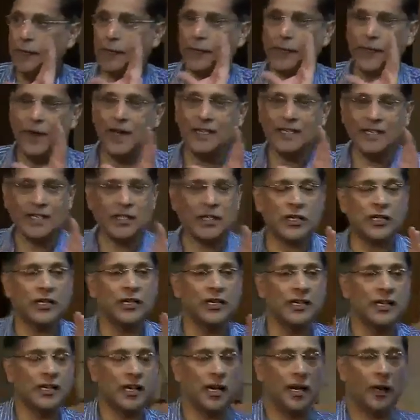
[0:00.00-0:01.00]
the first
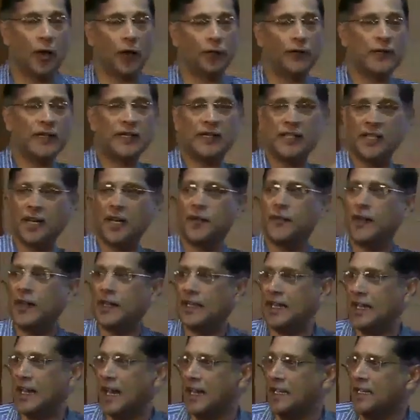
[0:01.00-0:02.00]
year of the
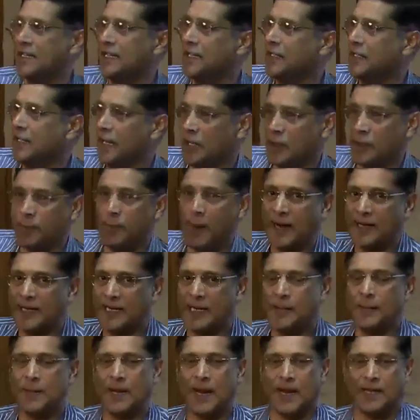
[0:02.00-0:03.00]
survey that I did, that my
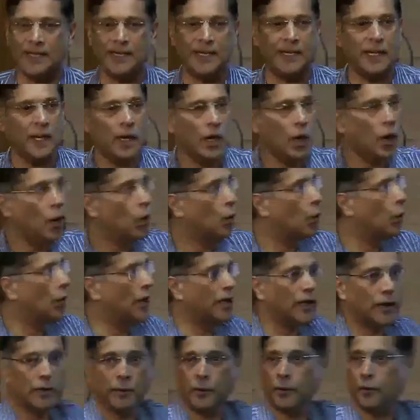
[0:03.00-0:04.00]
team and I did,
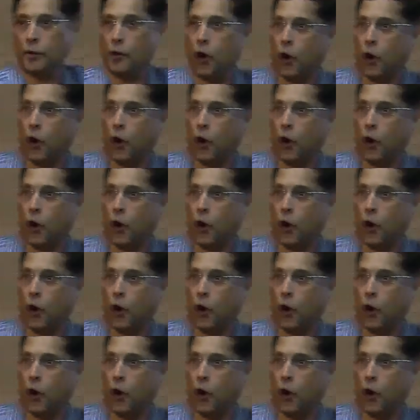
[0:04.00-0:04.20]
we